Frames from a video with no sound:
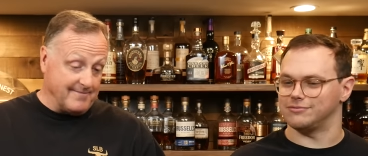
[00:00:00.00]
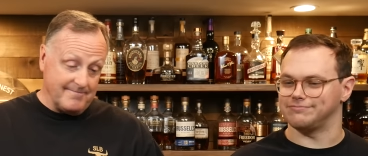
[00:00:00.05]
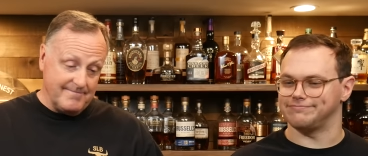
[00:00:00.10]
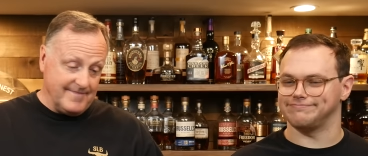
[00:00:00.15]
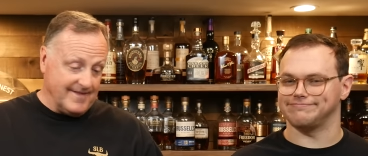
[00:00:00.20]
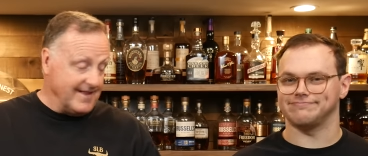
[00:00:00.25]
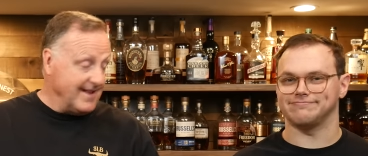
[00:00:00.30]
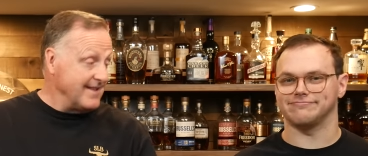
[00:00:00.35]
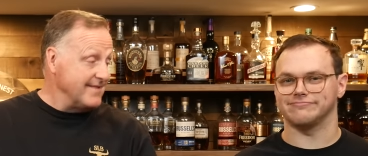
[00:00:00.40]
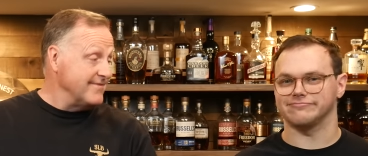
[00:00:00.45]
Speaker 1: i
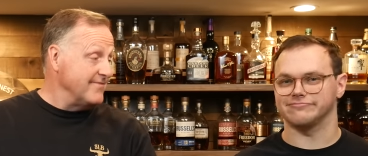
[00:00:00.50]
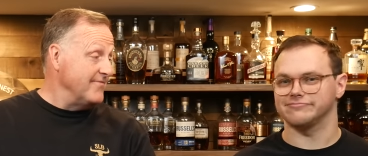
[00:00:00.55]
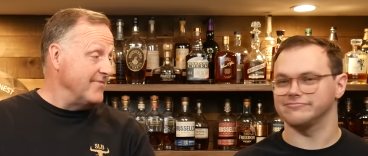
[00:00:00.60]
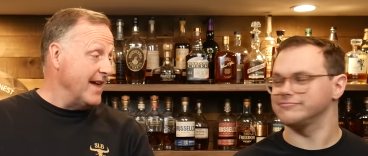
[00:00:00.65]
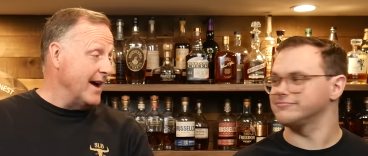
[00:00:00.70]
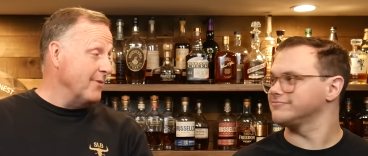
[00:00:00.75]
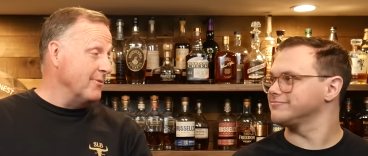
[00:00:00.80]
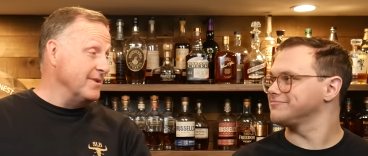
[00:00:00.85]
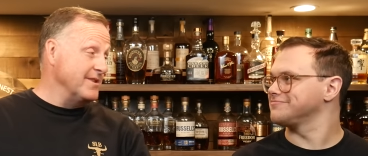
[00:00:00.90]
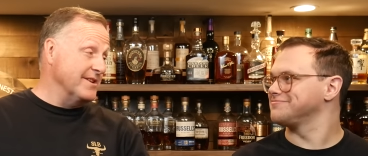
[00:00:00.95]

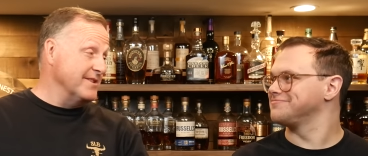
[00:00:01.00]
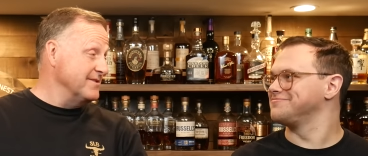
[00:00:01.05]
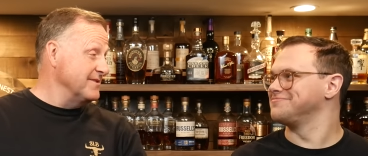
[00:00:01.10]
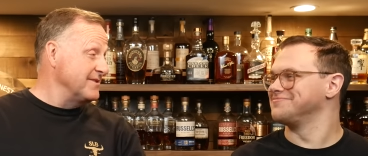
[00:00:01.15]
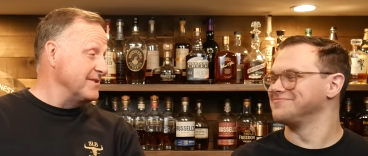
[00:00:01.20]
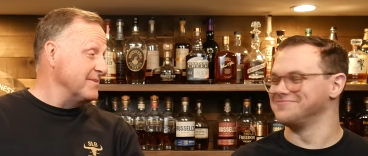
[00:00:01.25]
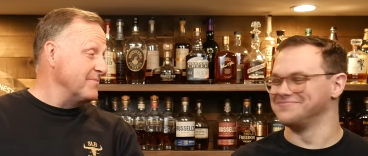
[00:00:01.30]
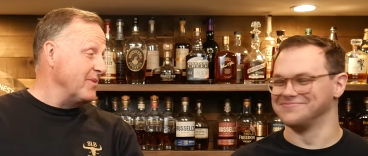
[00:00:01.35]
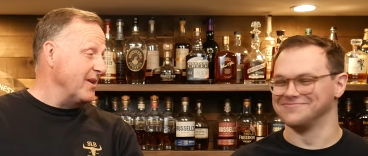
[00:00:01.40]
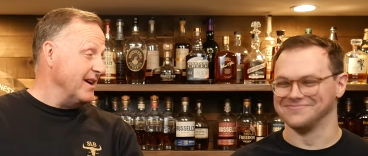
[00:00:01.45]
that one doesn't
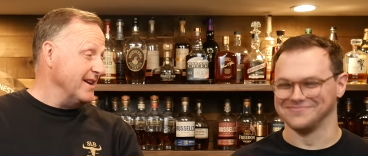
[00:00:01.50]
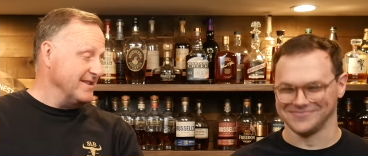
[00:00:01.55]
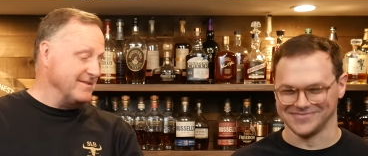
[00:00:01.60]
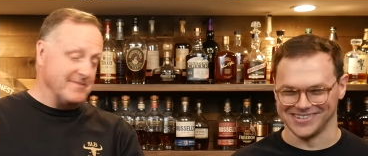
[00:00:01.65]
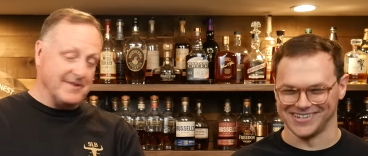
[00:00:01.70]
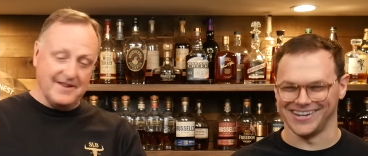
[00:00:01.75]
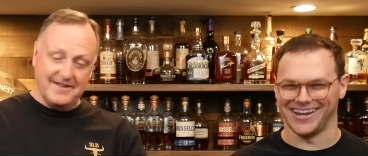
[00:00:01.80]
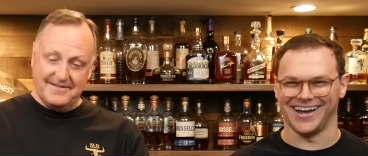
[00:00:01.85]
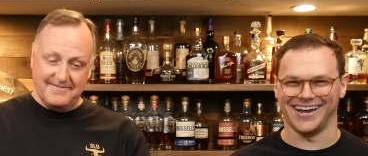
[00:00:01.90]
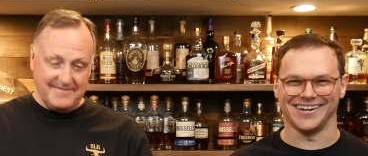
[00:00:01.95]
surprise me.
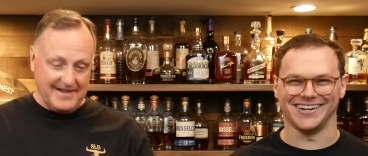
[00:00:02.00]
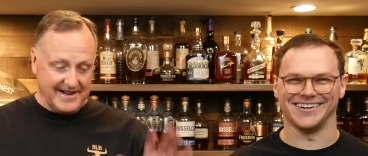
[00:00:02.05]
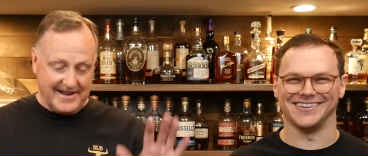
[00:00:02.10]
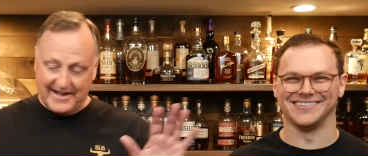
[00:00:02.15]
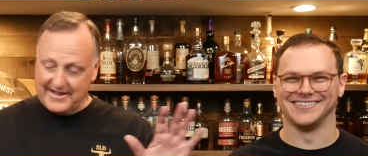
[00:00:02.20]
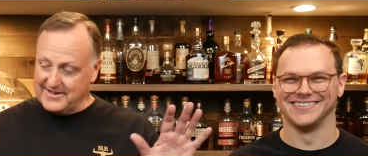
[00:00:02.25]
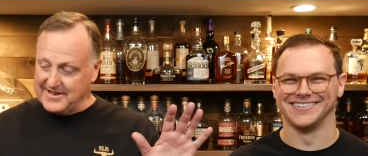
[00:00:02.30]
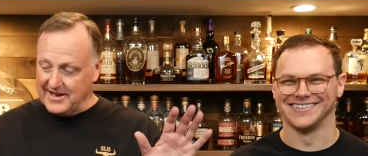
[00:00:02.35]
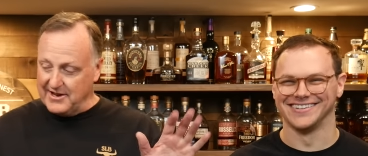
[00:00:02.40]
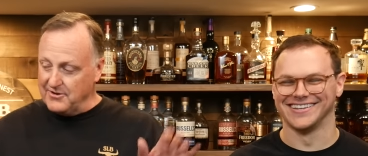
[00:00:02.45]
I know. And
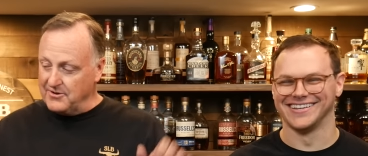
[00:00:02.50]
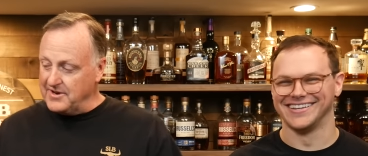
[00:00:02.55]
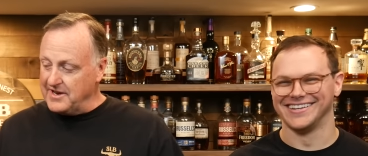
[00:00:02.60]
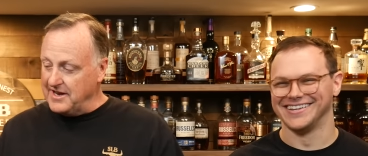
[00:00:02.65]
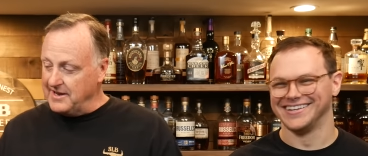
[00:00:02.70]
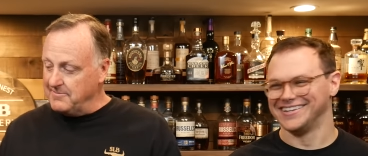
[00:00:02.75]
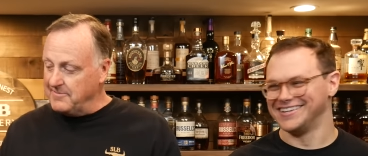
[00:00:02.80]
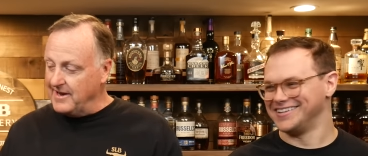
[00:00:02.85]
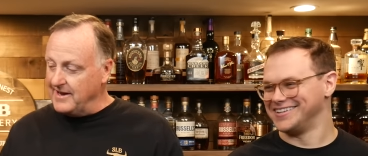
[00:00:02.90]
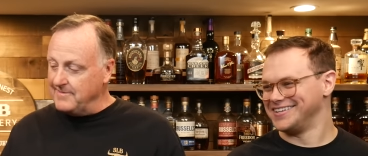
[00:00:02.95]
that's a okay
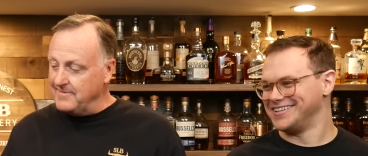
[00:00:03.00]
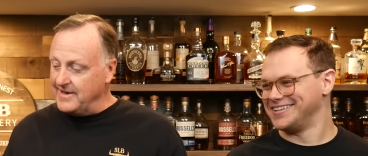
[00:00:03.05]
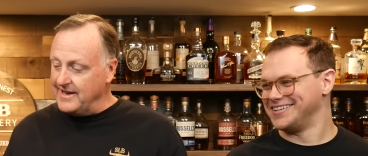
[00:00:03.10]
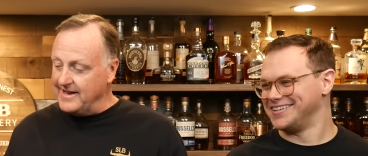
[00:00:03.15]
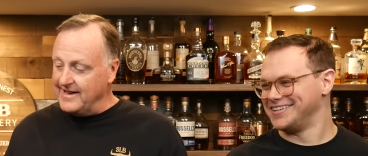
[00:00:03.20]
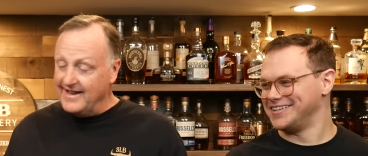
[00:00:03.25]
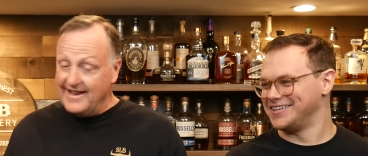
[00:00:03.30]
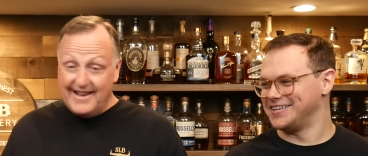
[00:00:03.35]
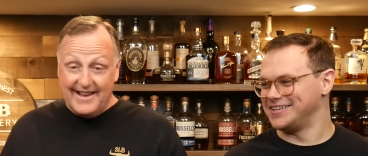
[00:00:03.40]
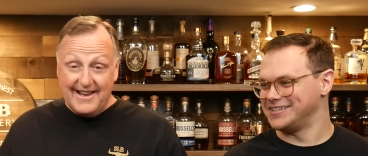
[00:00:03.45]
by me.
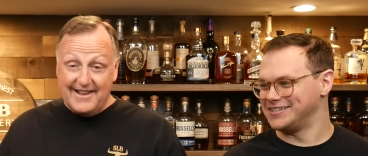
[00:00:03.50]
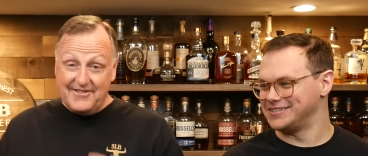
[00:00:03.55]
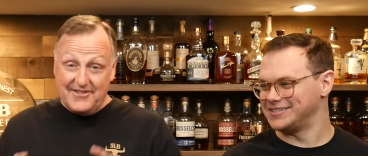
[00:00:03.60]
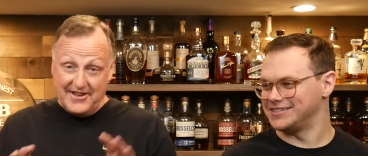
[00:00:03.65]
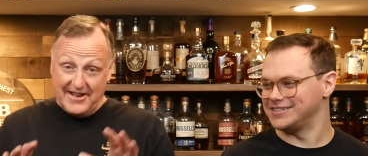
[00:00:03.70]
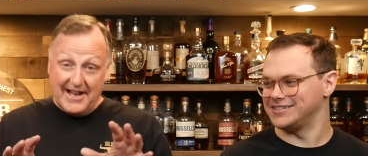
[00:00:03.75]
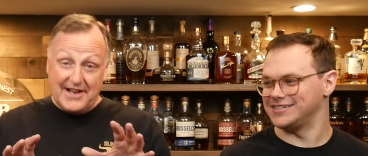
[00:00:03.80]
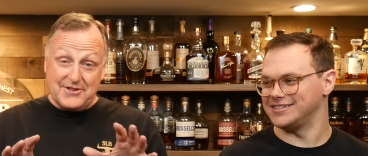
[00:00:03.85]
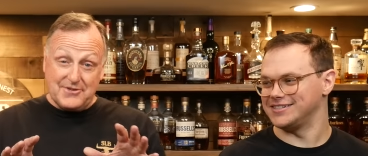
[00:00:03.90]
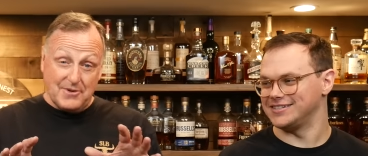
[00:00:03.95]
The
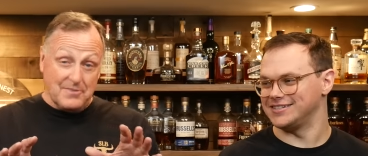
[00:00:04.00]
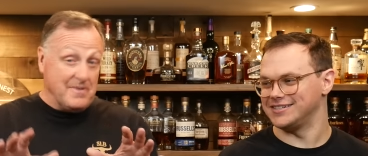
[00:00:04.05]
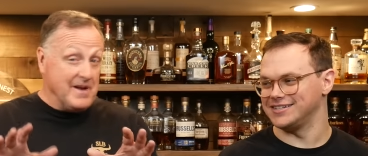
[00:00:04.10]
next one